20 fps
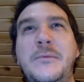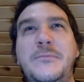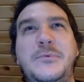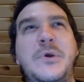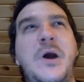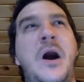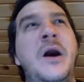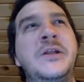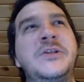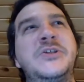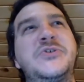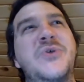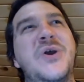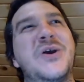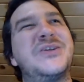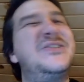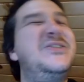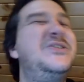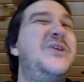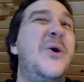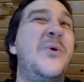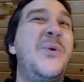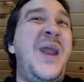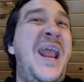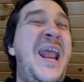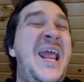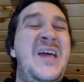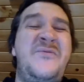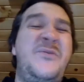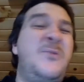constructs don't
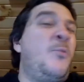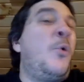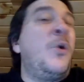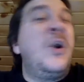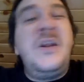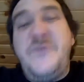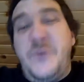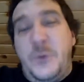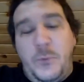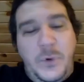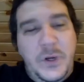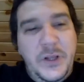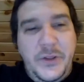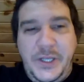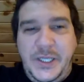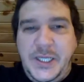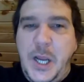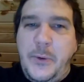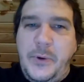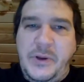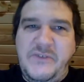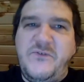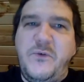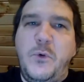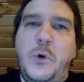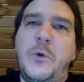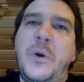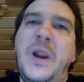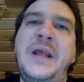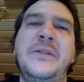have and weren't even really going
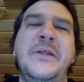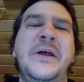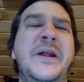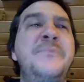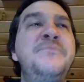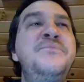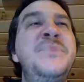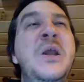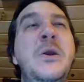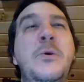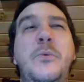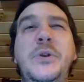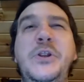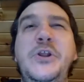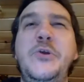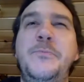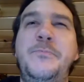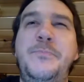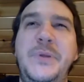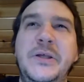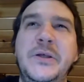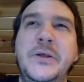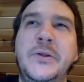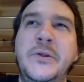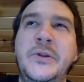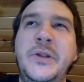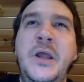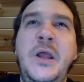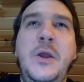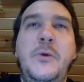for, right? Like when you
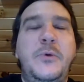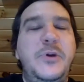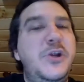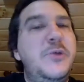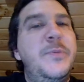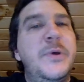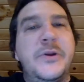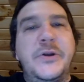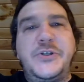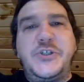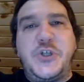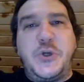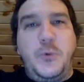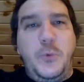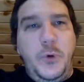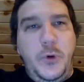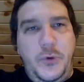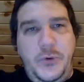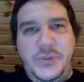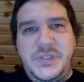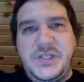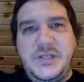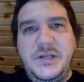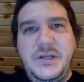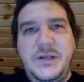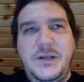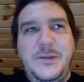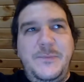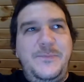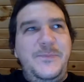build a chroot,
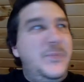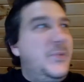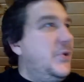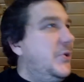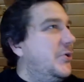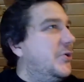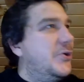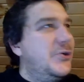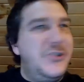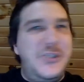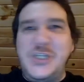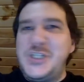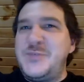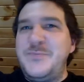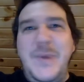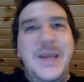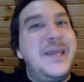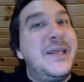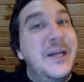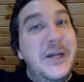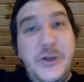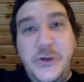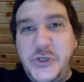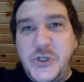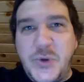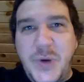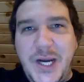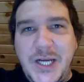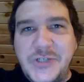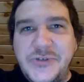you're just making a new
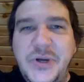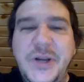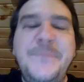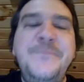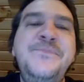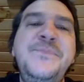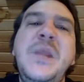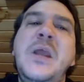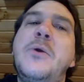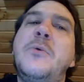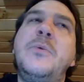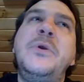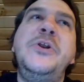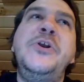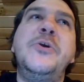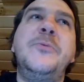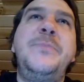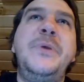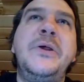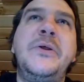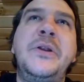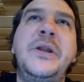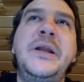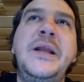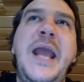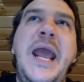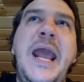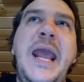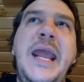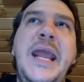directory. When you're
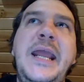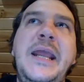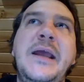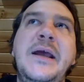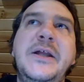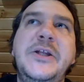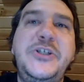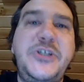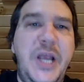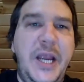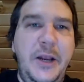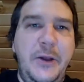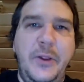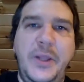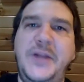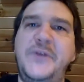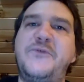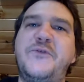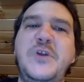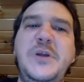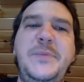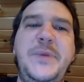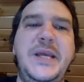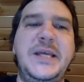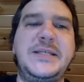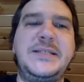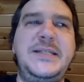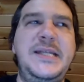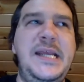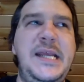building a jail in
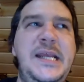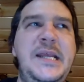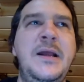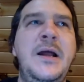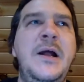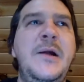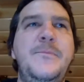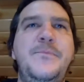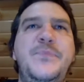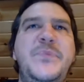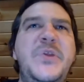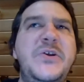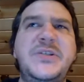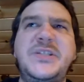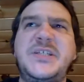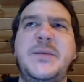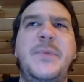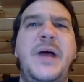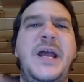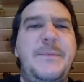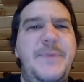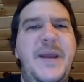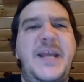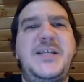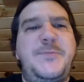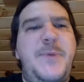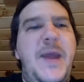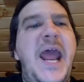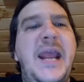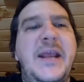FreeBSD, there's some like
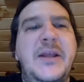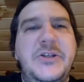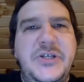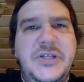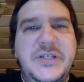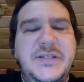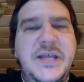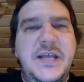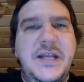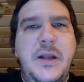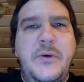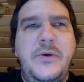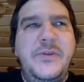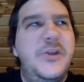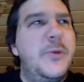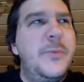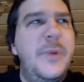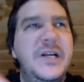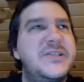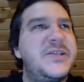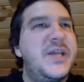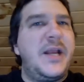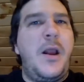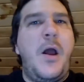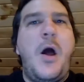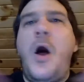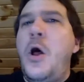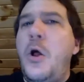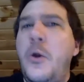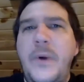base packages that go in there, but it's like
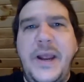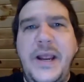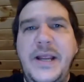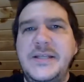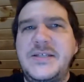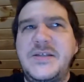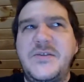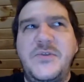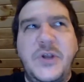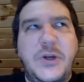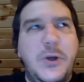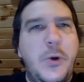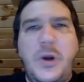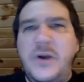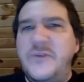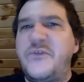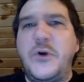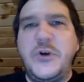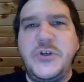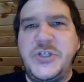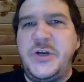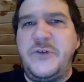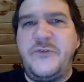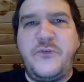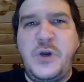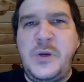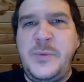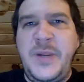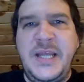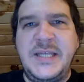always the current version of
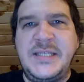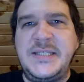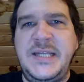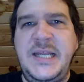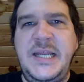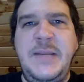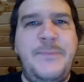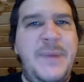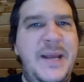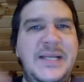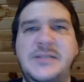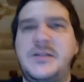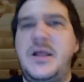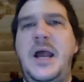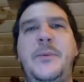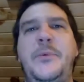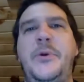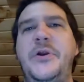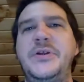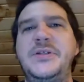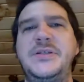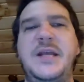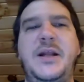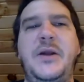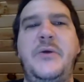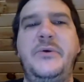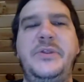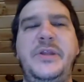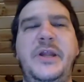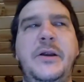FreeBSD base libraries that
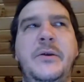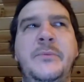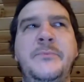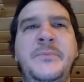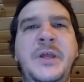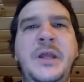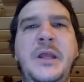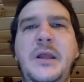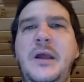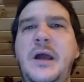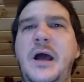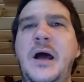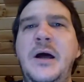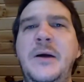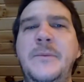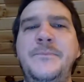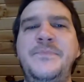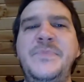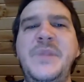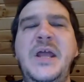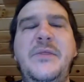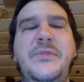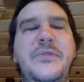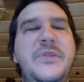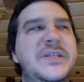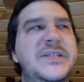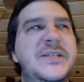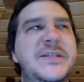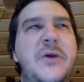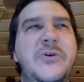go in there.
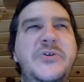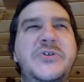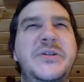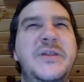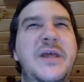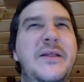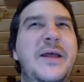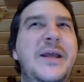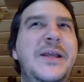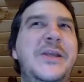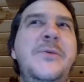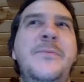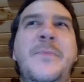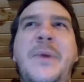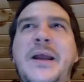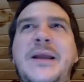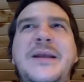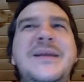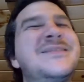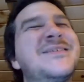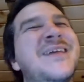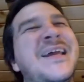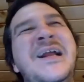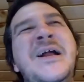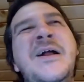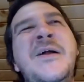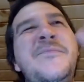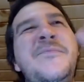This notion that like you might, because like